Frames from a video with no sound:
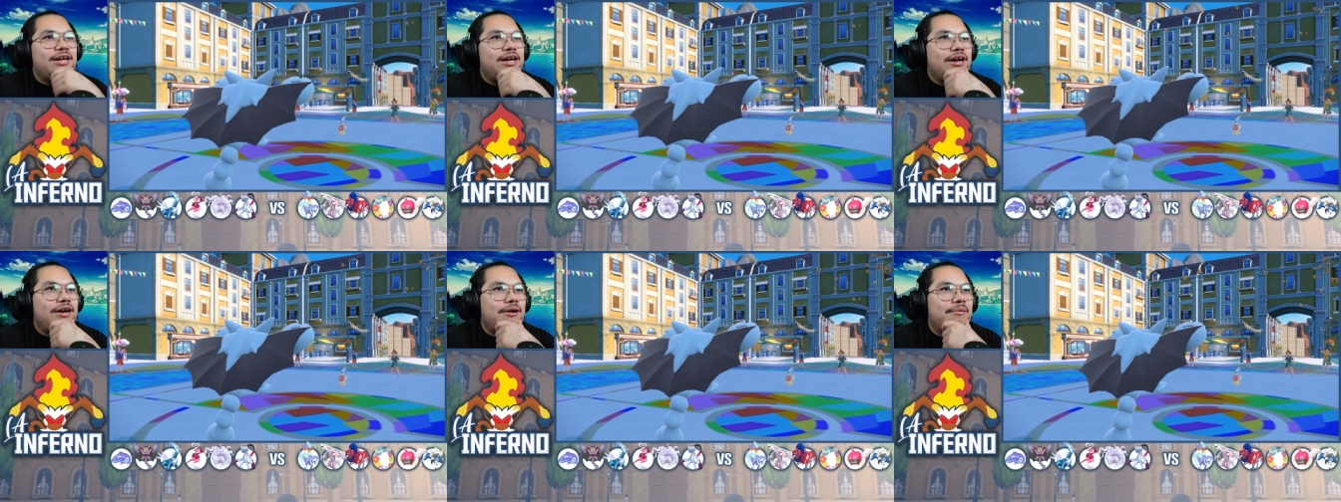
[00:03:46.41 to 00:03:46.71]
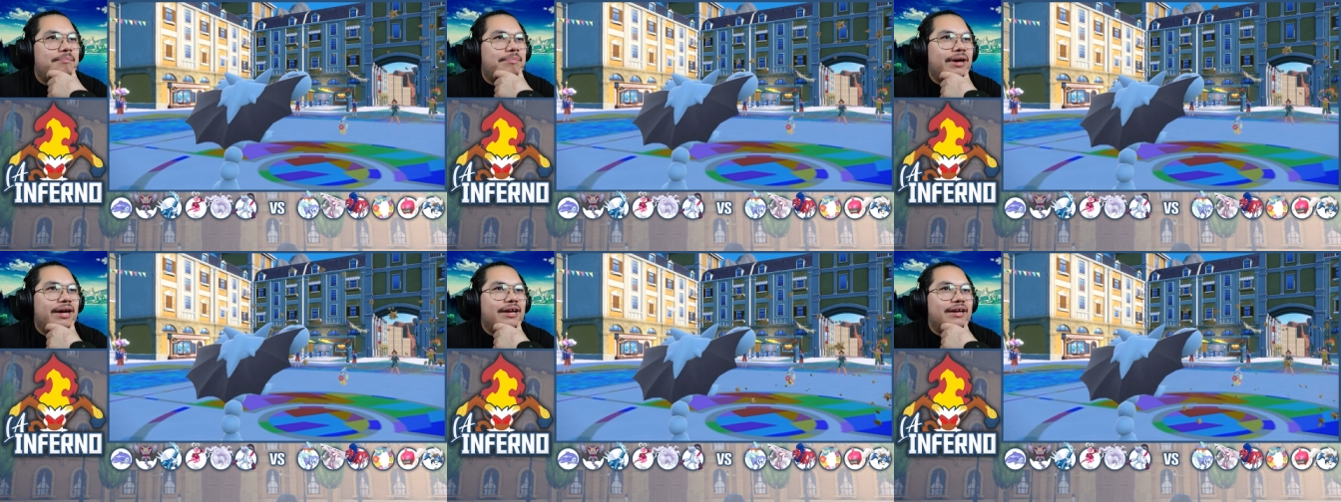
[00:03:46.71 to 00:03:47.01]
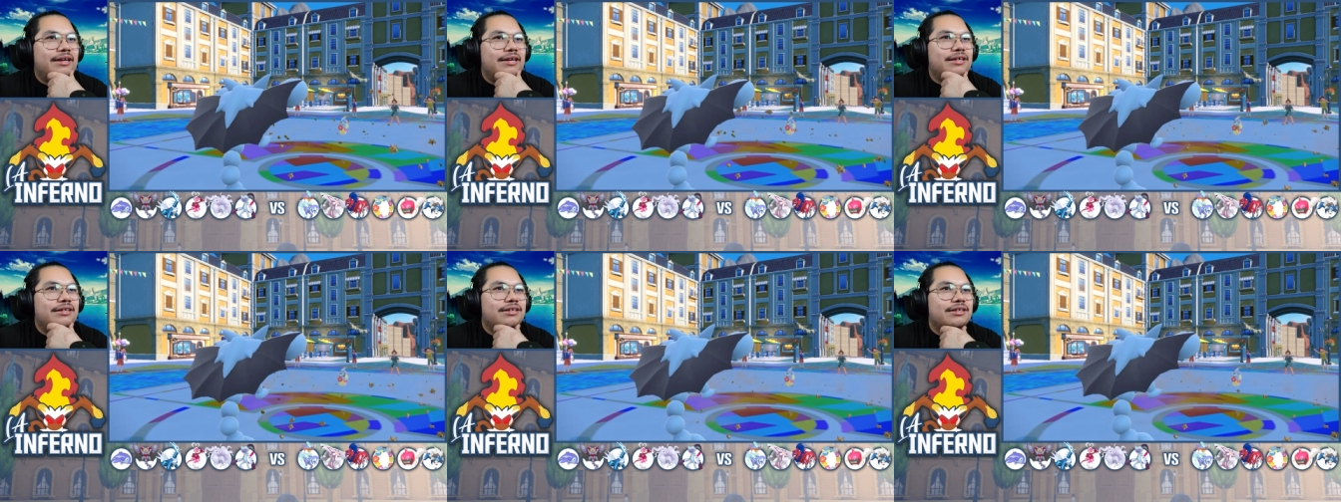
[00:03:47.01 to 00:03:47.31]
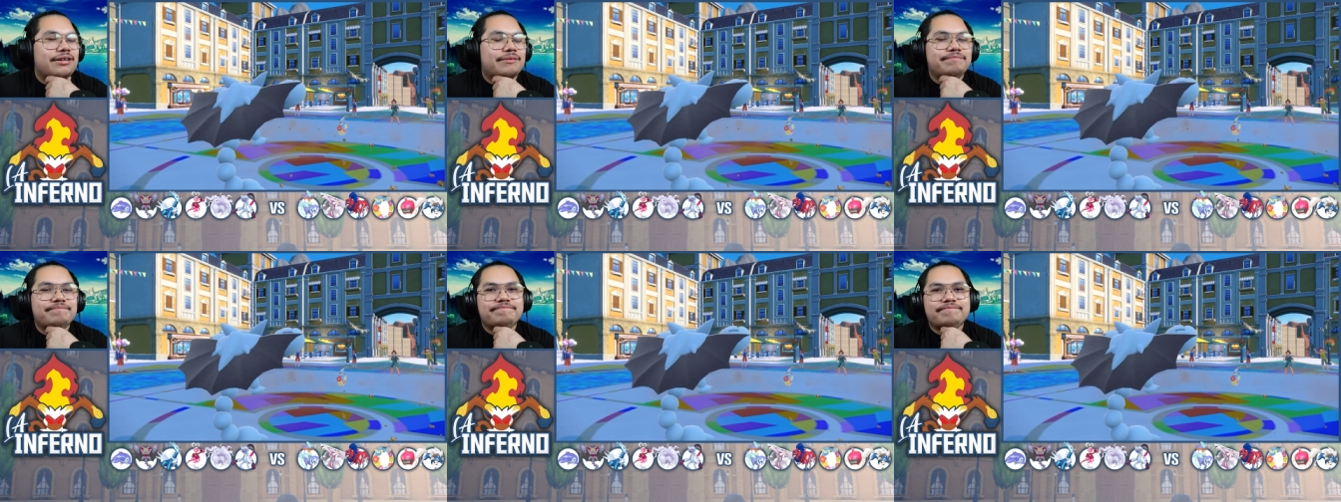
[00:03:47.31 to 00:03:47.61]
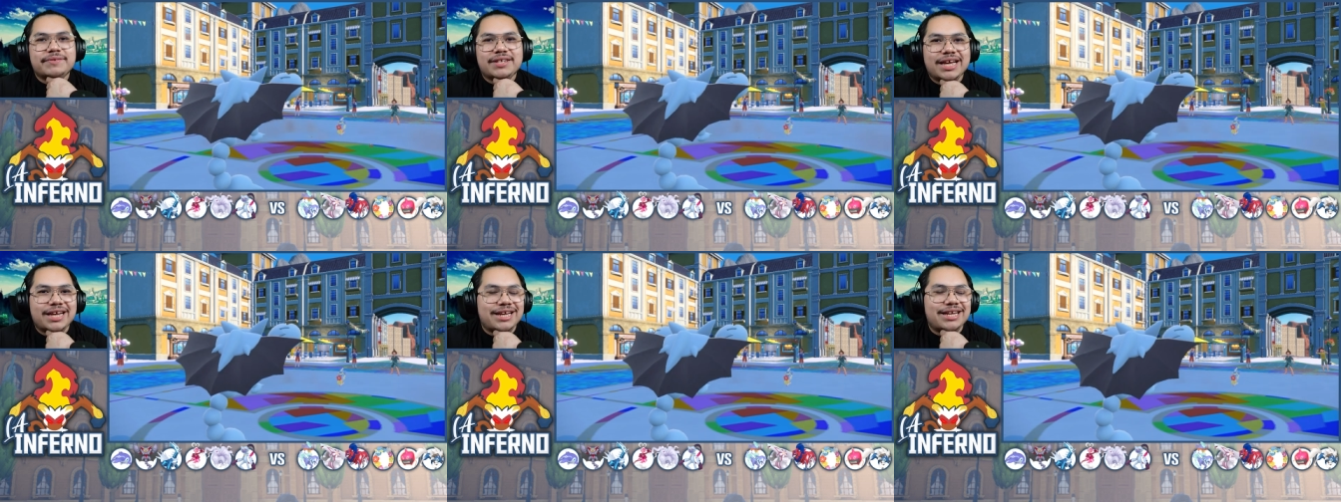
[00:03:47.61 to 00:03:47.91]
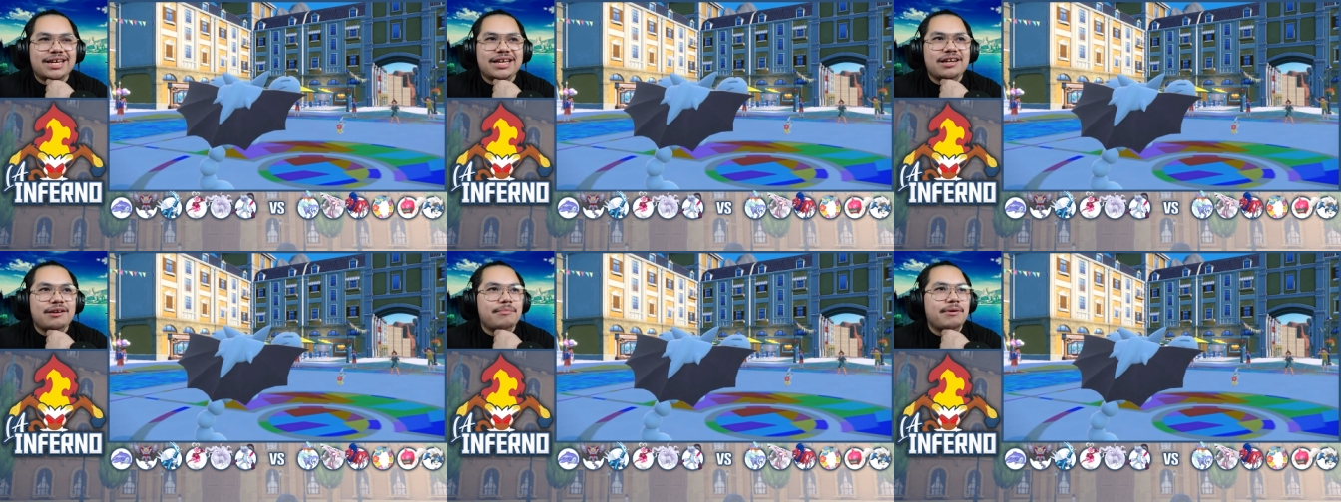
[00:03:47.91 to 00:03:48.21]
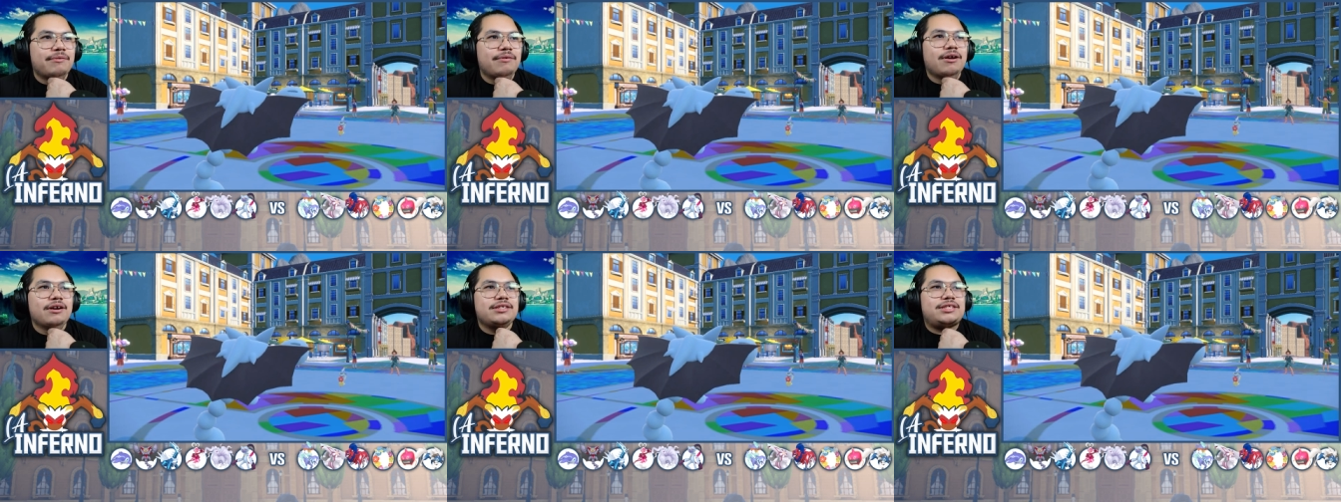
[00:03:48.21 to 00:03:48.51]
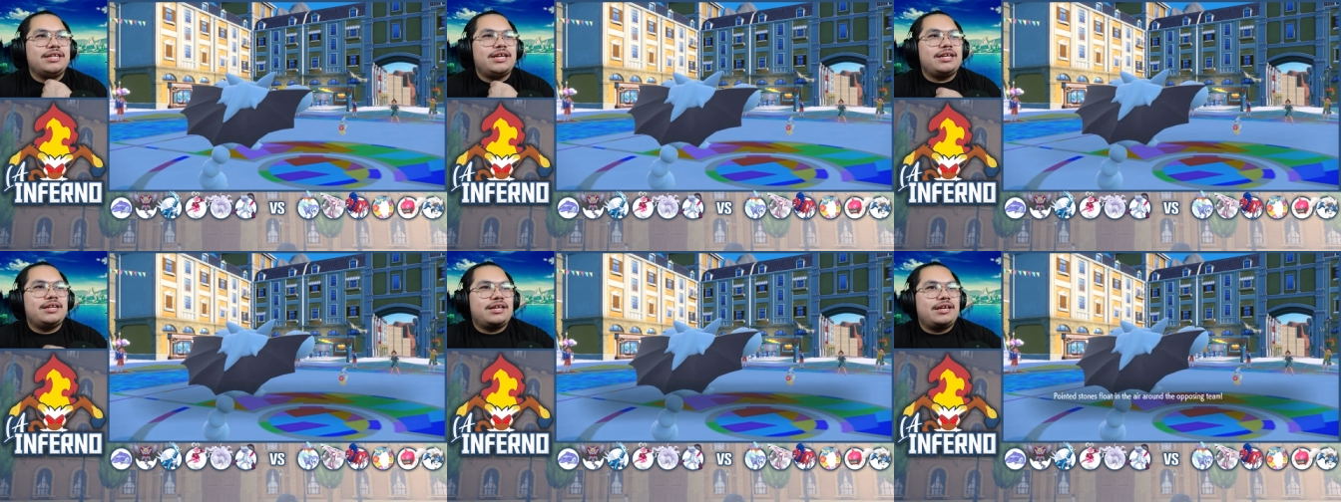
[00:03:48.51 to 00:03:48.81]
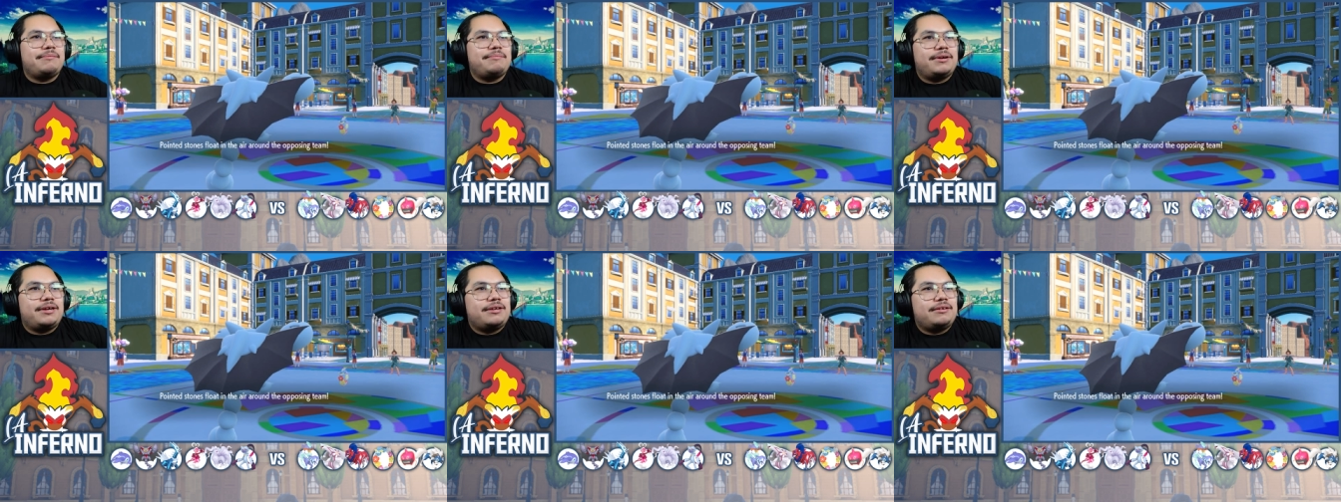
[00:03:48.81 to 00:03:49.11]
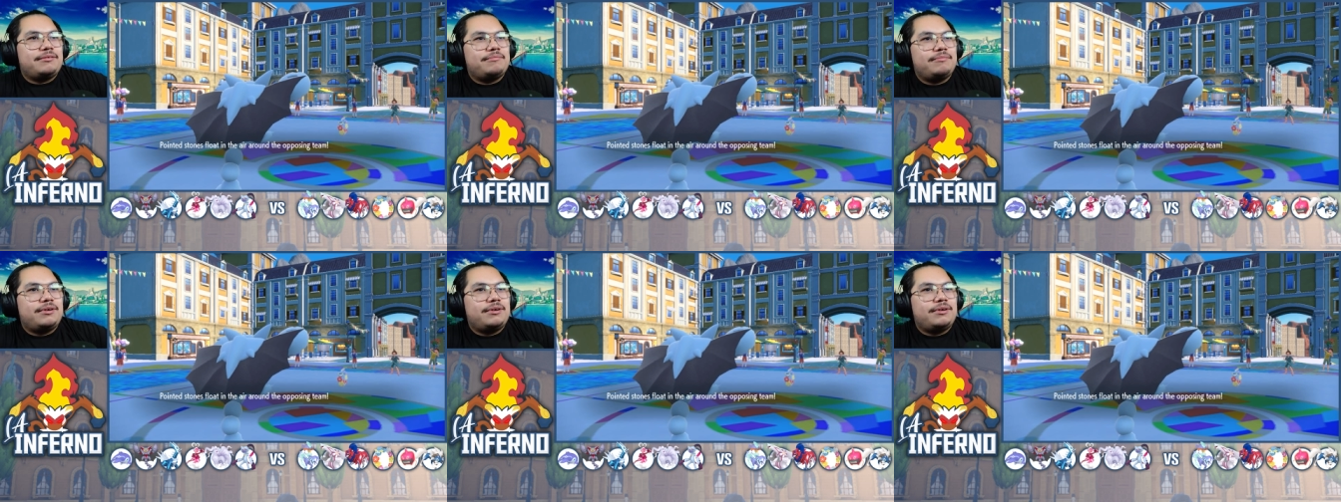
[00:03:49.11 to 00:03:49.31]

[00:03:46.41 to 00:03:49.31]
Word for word: uh, but you know, I gotta get up my rocks, I gotta get my,